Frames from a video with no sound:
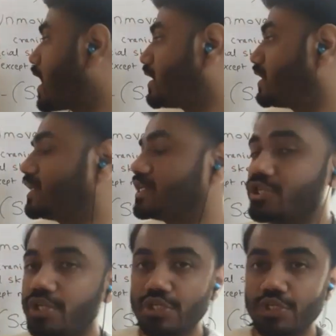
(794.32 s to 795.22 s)

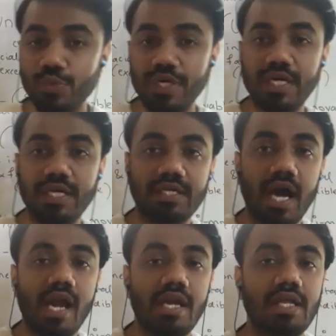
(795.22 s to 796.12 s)
Cartilage, this word
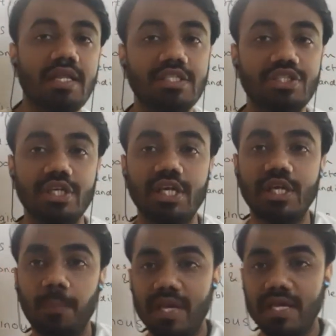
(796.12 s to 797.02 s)
cartilage, it
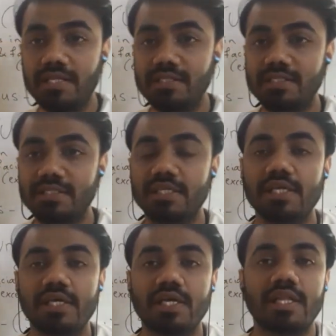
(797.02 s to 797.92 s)
means
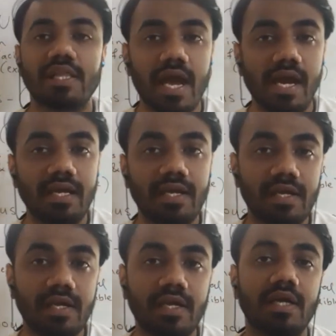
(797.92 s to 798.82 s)
that
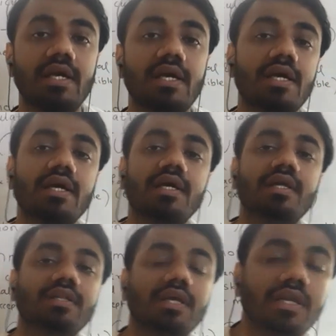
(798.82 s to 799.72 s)

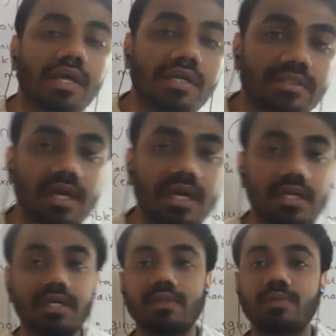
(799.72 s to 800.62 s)
there are
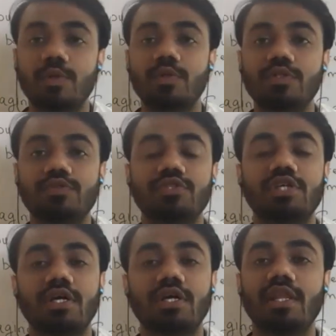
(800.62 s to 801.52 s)
certain bones
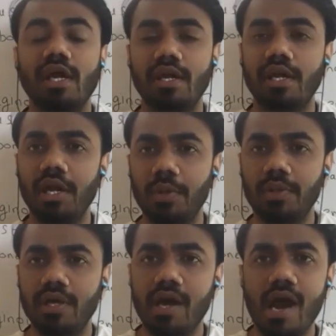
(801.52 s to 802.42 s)
which are connected
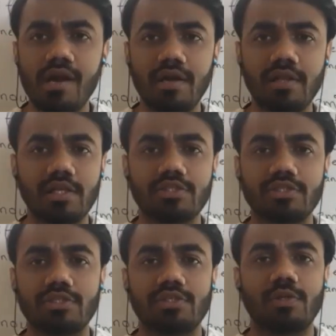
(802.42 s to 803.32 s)
to the cartilage.